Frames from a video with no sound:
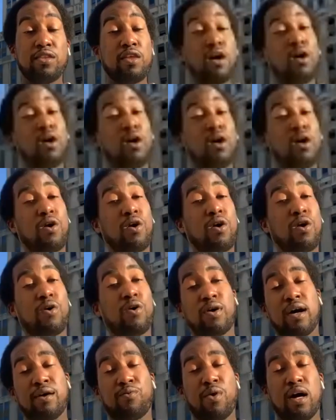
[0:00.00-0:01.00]
no, uh,
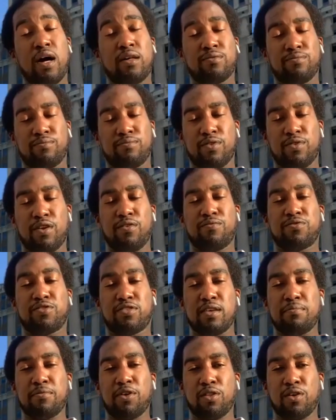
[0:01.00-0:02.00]
well, they're
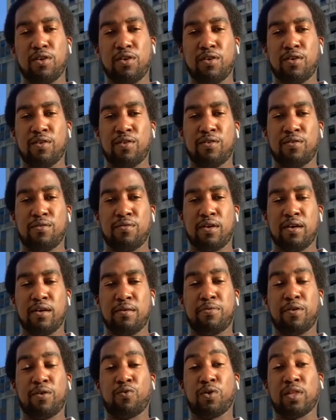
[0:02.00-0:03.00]
similar uh,
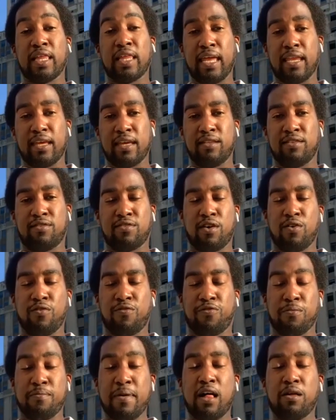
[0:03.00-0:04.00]
but related. So
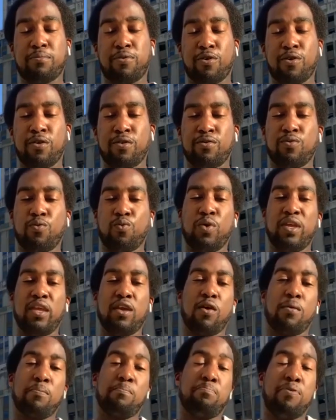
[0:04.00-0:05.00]
for Melbourne,
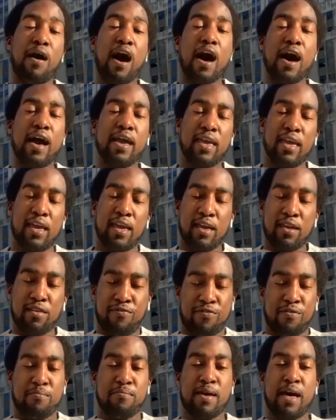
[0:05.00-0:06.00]
we are
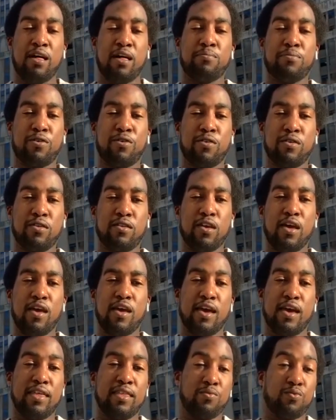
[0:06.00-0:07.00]
buying from Melbourne
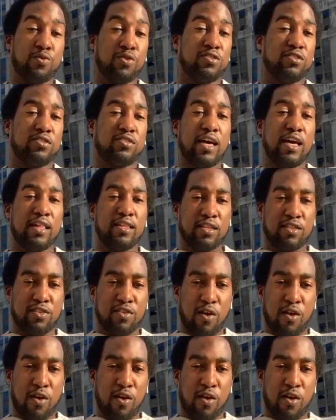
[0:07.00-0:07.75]
and then we're selling